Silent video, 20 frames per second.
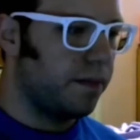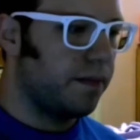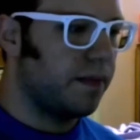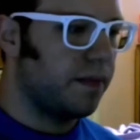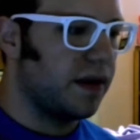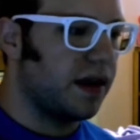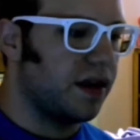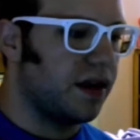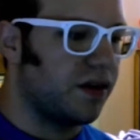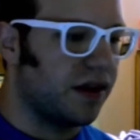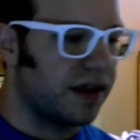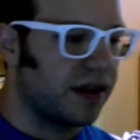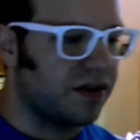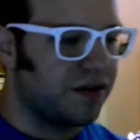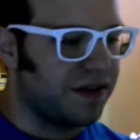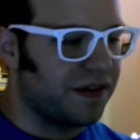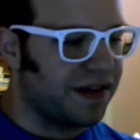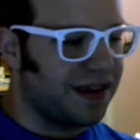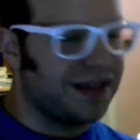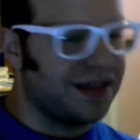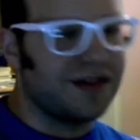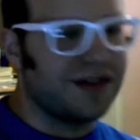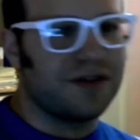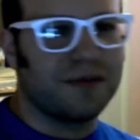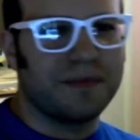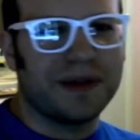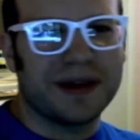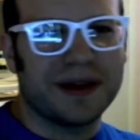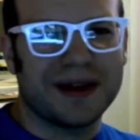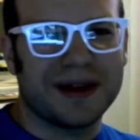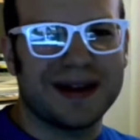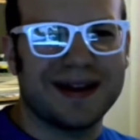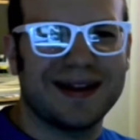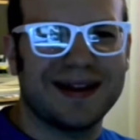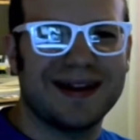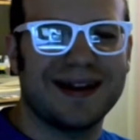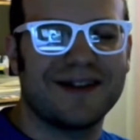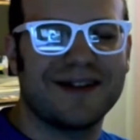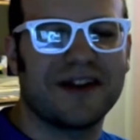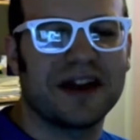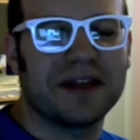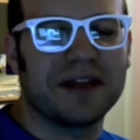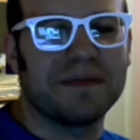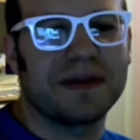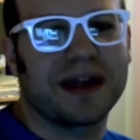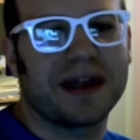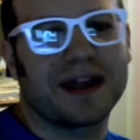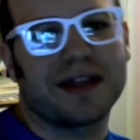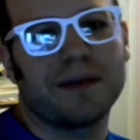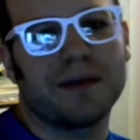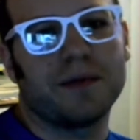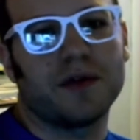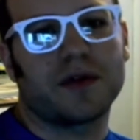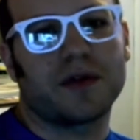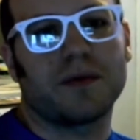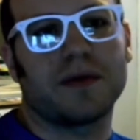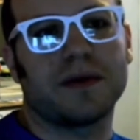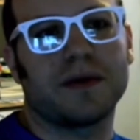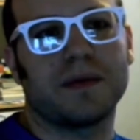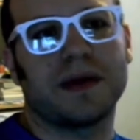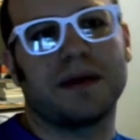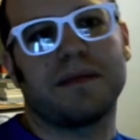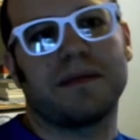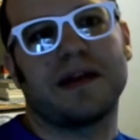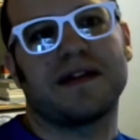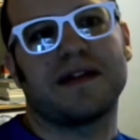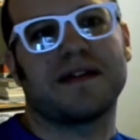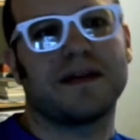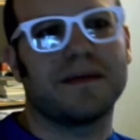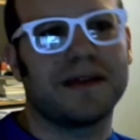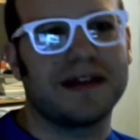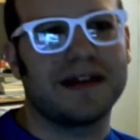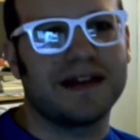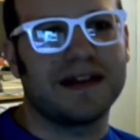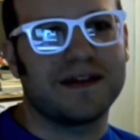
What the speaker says: Like there's like a little bit right at the beginning of the book when he meets him,